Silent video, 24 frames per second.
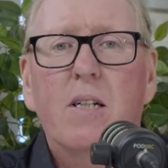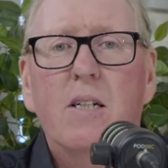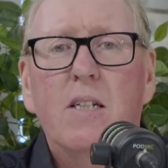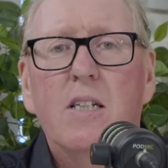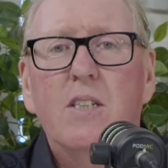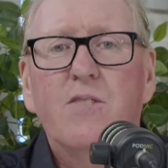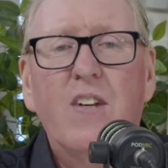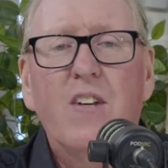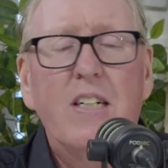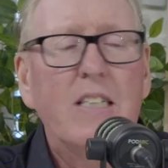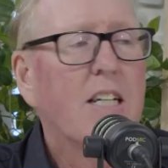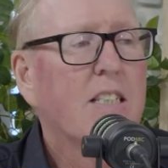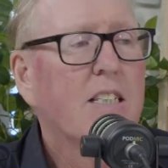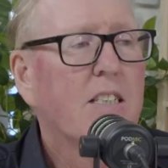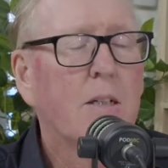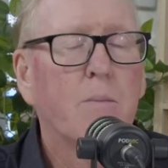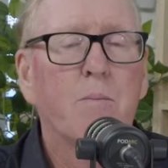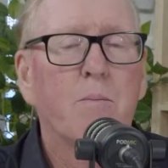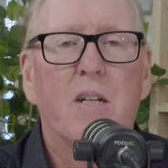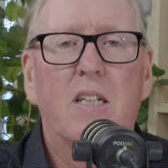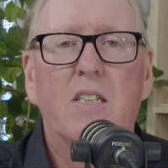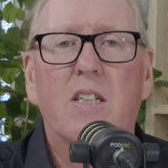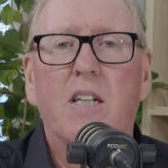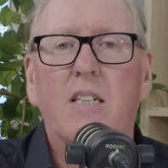It's
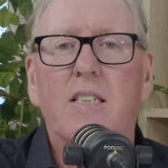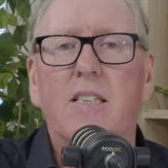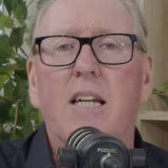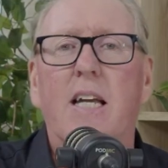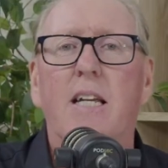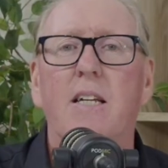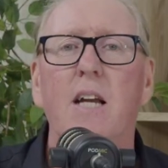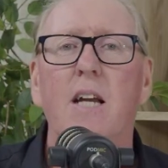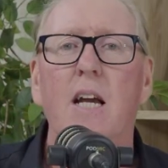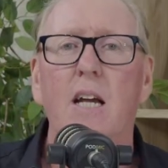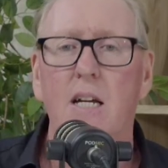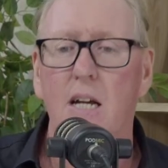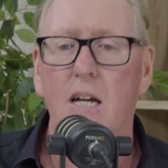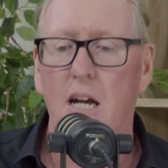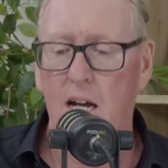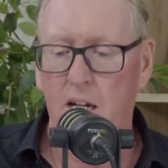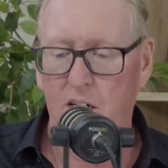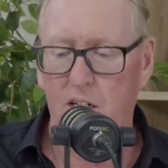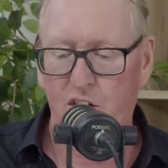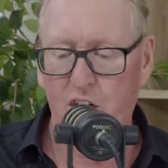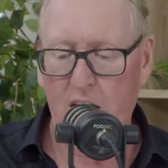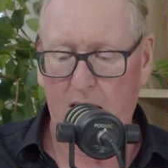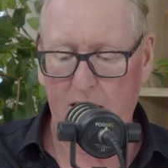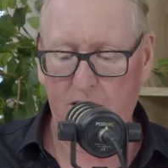fantastic because he
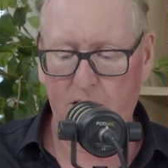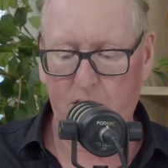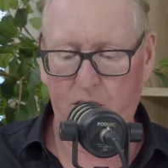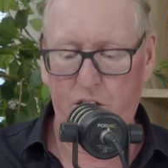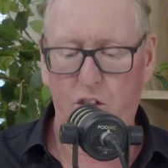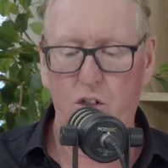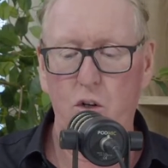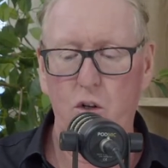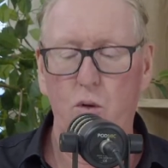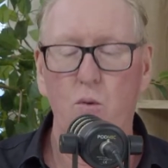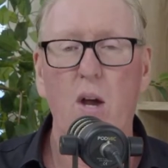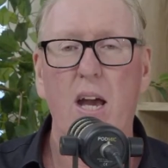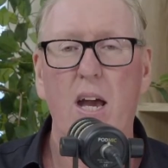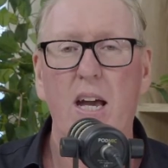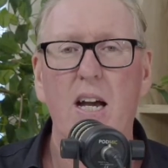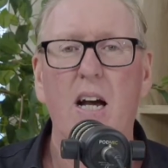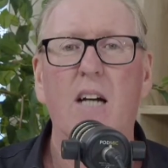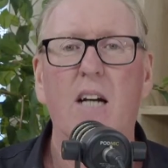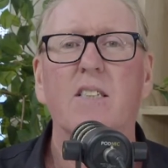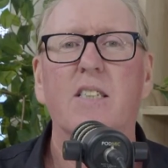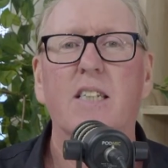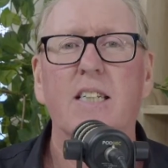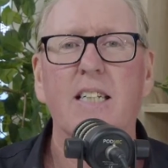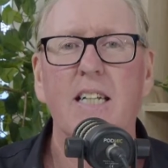just knew
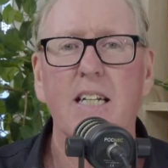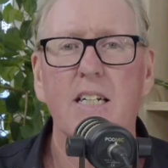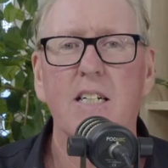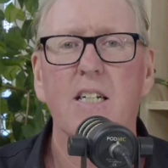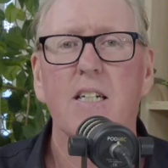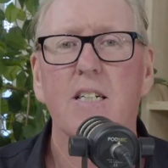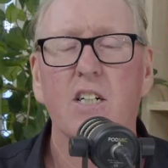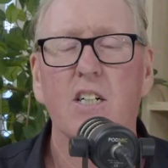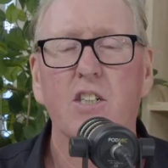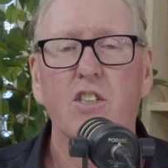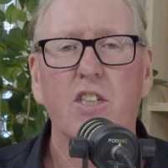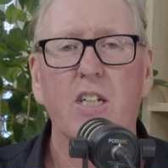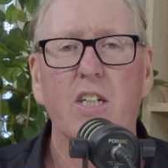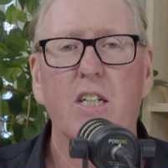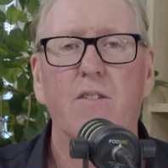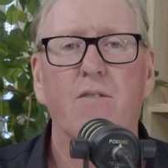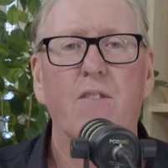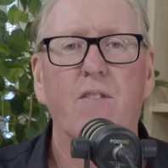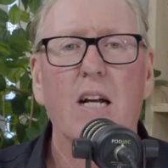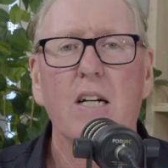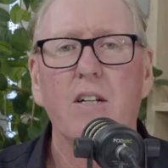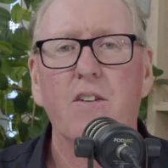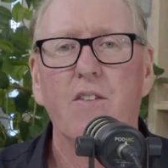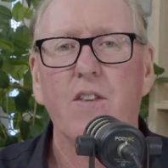how to get in and share the
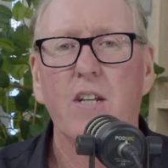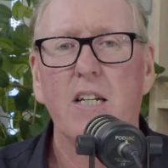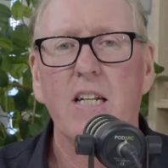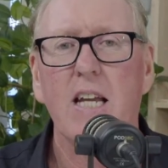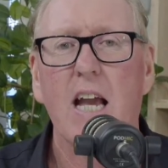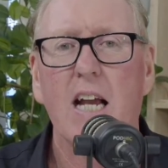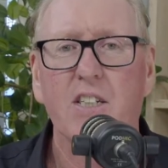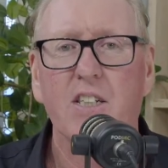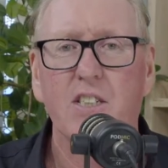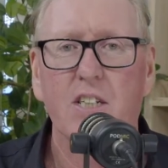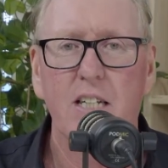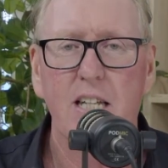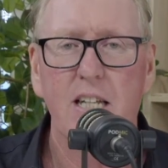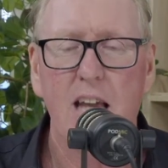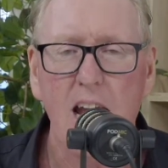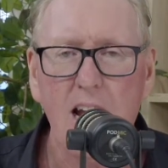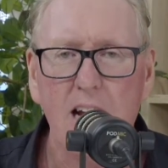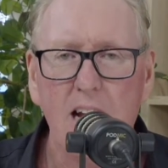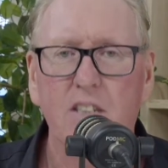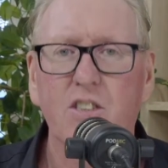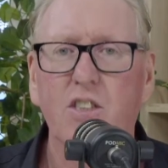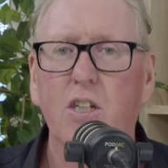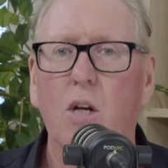value that he actually had.